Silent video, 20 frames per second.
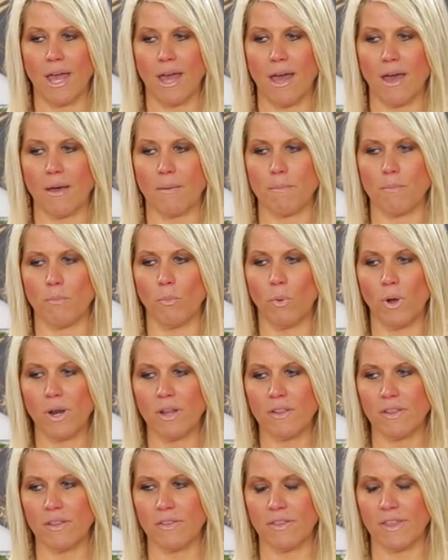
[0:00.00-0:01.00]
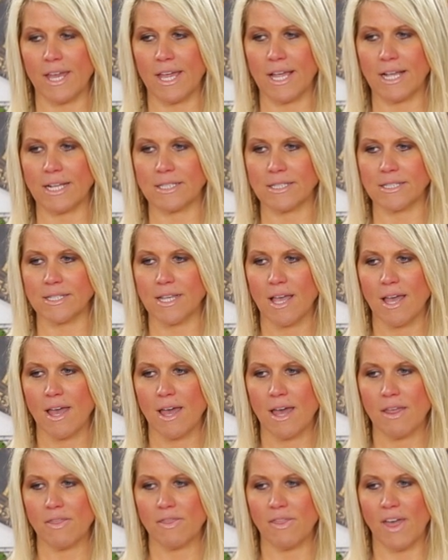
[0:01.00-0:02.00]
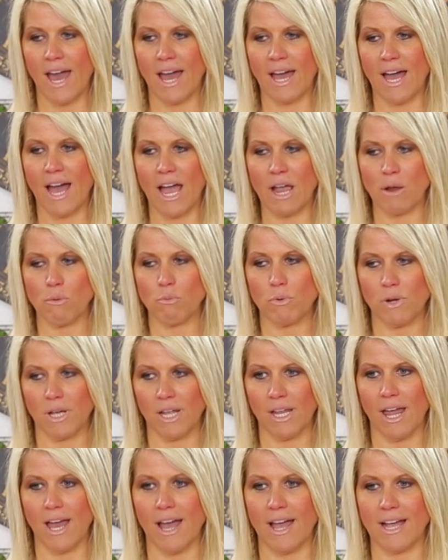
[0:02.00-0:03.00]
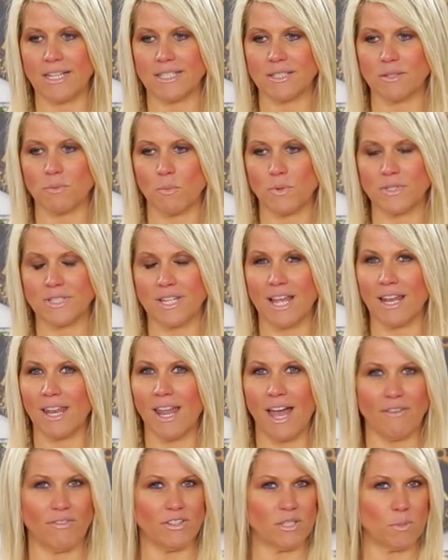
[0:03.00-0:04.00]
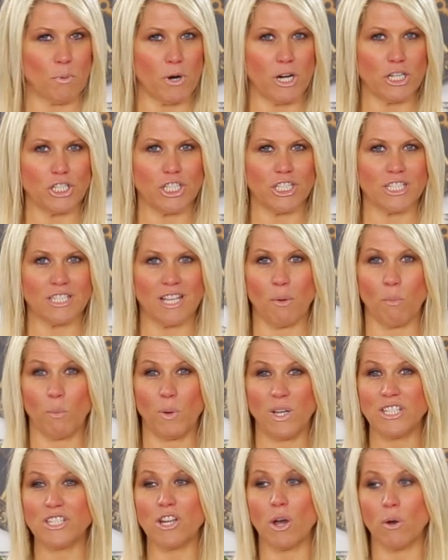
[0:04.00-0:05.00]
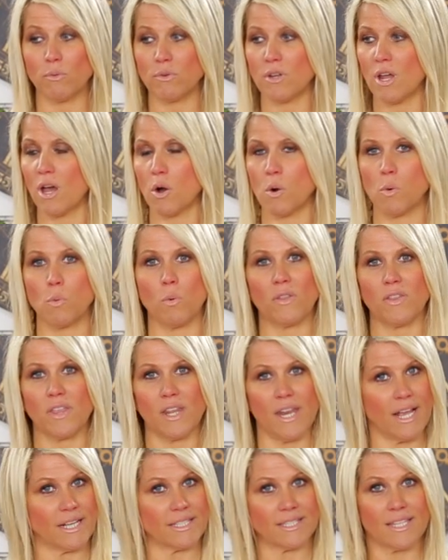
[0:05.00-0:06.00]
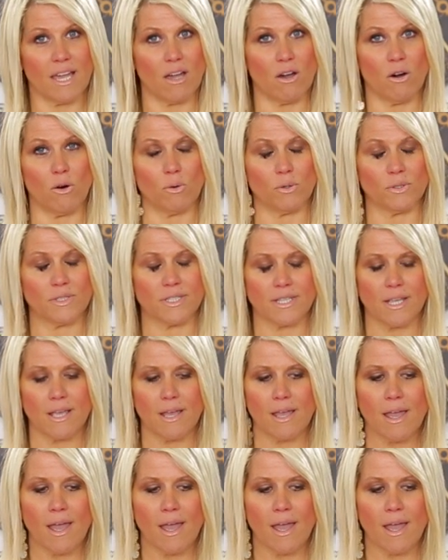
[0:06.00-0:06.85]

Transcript: one of the things that I realized was that life is precious, and we don't know what the next day holds.